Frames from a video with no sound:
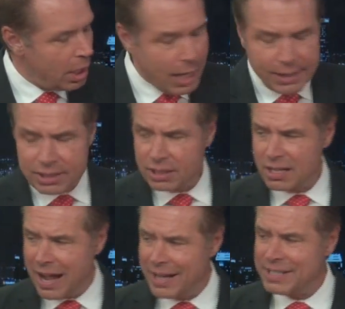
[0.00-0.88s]
And this
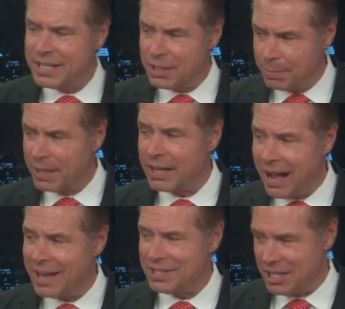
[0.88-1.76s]
ties into
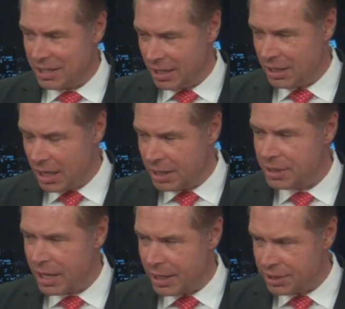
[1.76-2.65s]

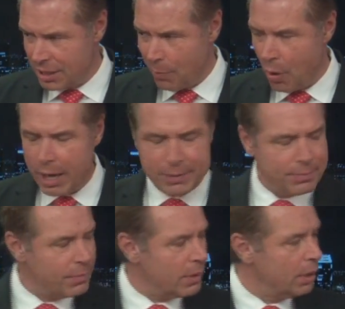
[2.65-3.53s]
Benghazi in some way.
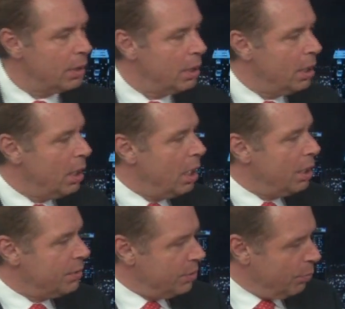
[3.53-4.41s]

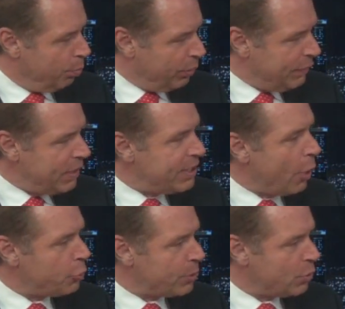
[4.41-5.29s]
Briefly tell us what's